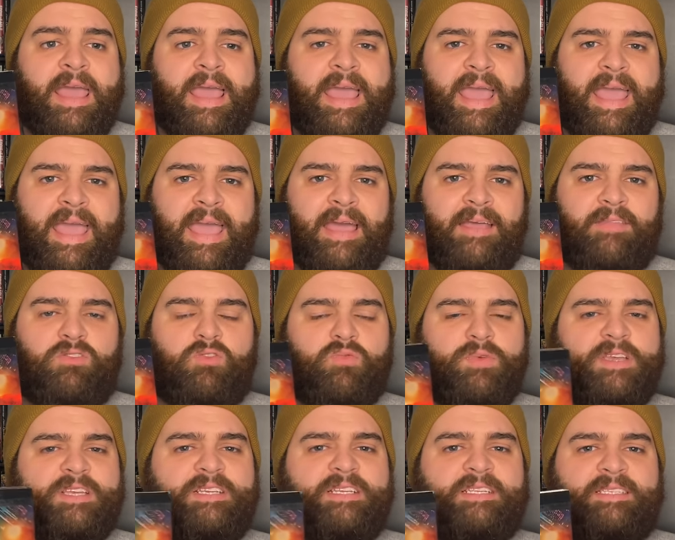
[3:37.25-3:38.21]
And the
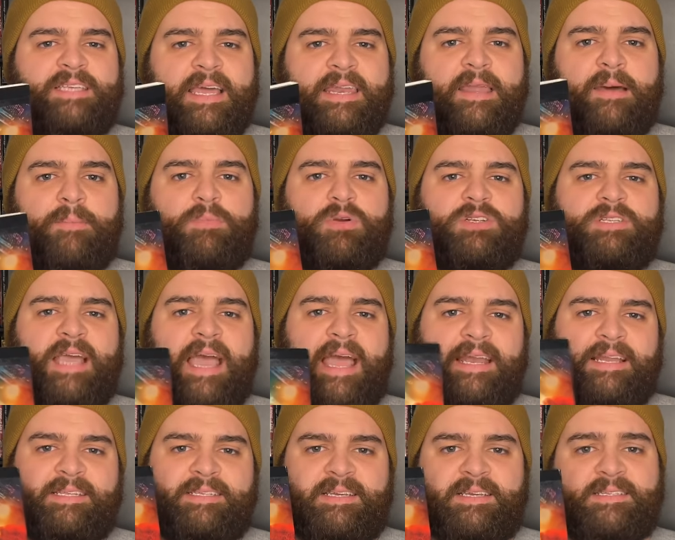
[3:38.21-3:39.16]
reason it's at number 10
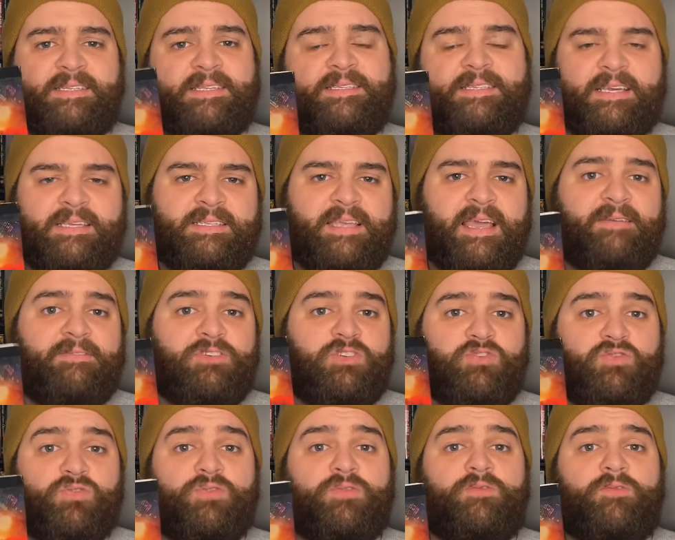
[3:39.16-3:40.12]
is because it does have a
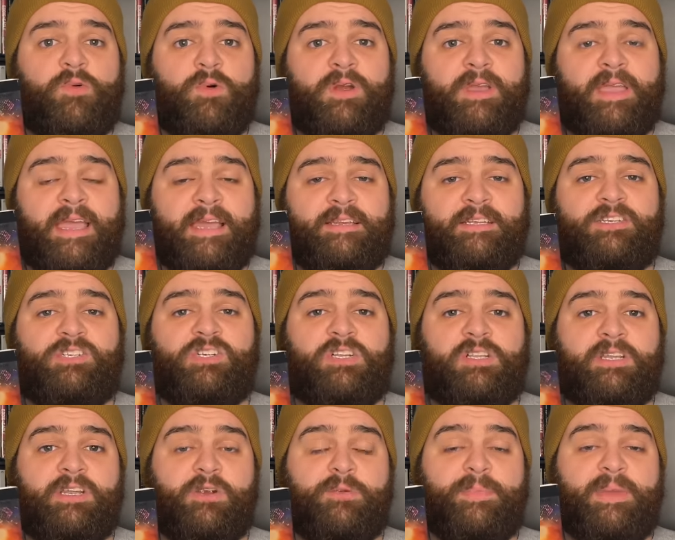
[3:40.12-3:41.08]
true 4K digital
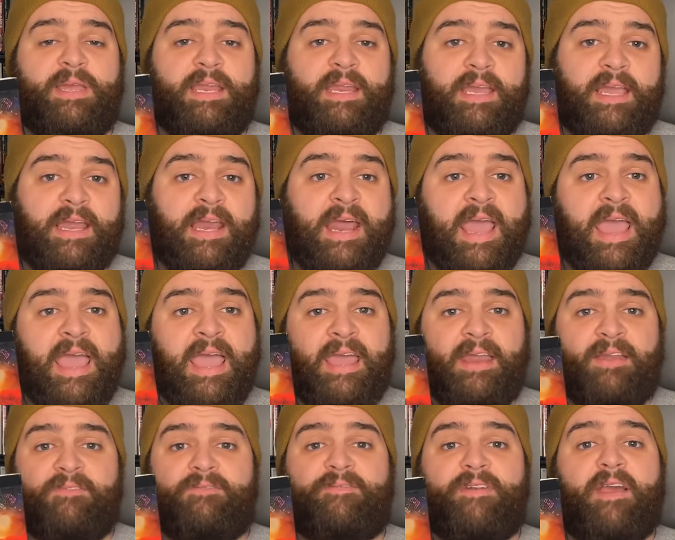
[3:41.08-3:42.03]
intermediate in
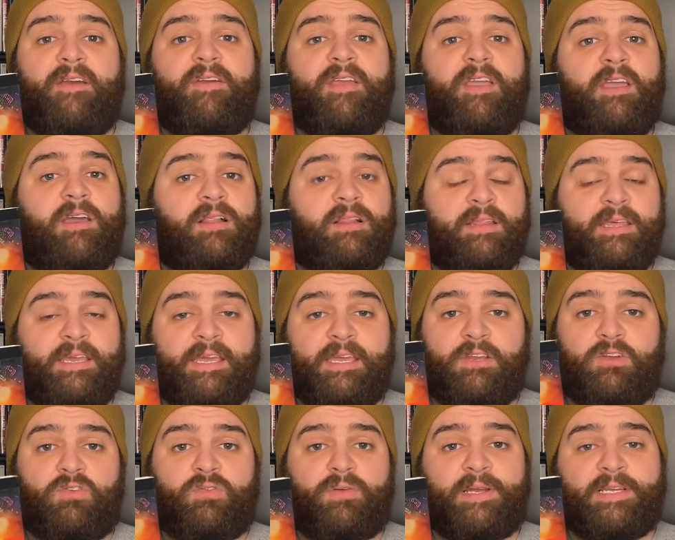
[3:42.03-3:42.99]
a very clean,
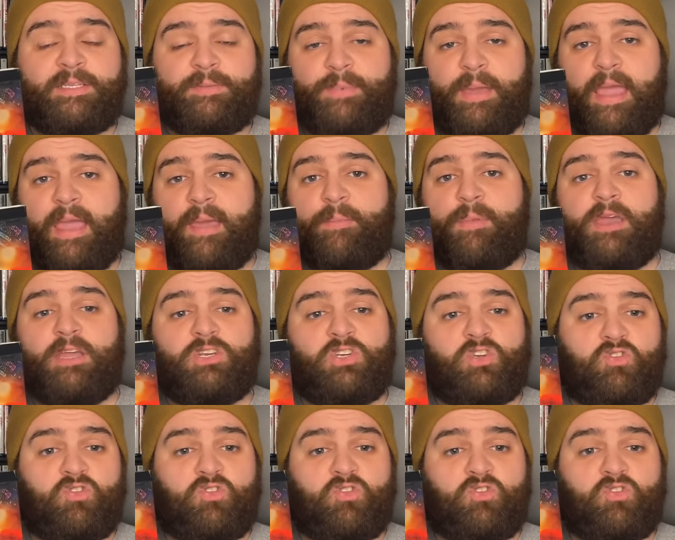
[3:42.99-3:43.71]
crisp image,